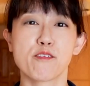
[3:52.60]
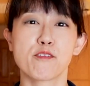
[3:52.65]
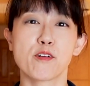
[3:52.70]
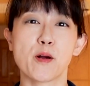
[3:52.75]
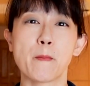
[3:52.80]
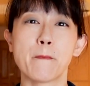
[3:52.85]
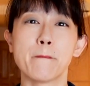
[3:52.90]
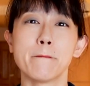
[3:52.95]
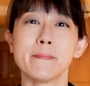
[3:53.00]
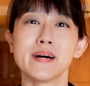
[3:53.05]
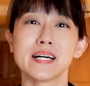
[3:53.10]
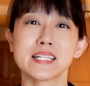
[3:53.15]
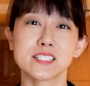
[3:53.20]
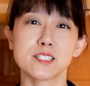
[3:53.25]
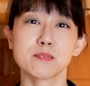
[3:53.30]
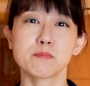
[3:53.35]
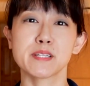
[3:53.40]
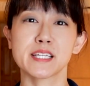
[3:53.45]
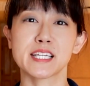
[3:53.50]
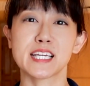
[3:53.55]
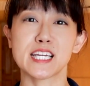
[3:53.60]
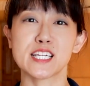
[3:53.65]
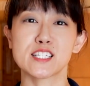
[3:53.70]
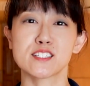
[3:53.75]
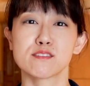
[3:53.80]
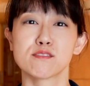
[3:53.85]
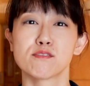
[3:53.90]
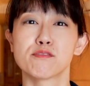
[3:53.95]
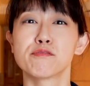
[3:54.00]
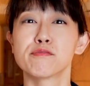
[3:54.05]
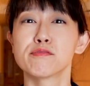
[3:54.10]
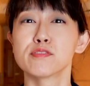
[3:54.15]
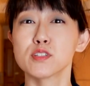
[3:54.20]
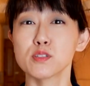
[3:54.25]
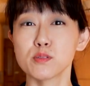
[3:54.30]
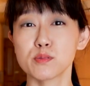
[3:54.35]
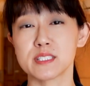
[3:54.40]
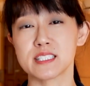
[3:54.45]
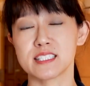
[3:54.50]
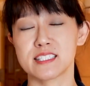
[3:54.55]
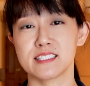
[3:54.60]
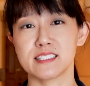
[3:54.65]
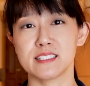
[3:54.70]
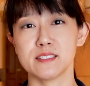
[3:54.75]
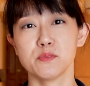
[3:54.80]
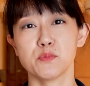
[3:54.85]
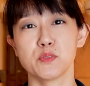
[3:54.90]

from multiplication fluency,